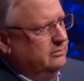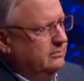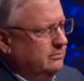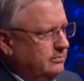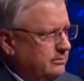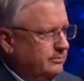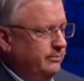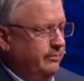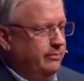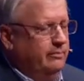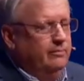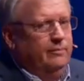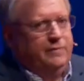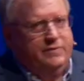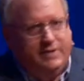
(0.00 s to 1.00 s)
Amen.
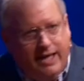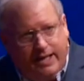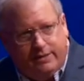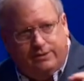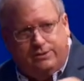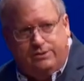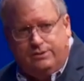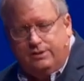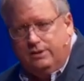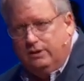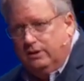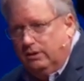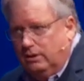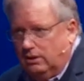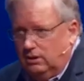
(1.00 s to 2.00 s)
That's
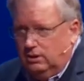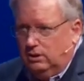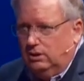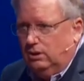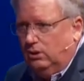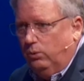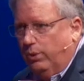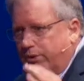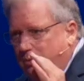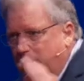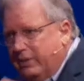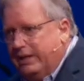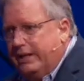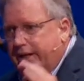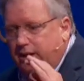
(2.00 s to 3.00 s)
where the
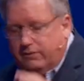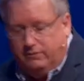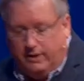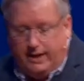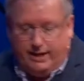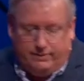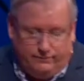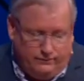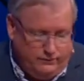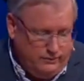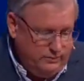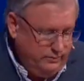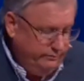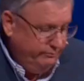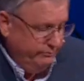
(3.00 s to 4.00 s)
meaning of life
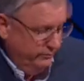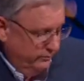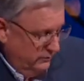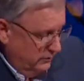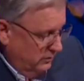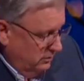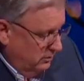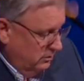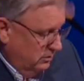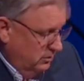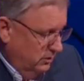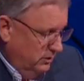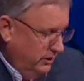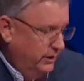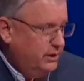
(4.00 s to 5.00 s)

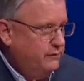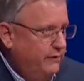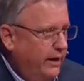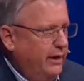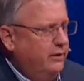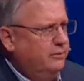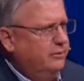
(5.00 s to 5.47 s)
is found.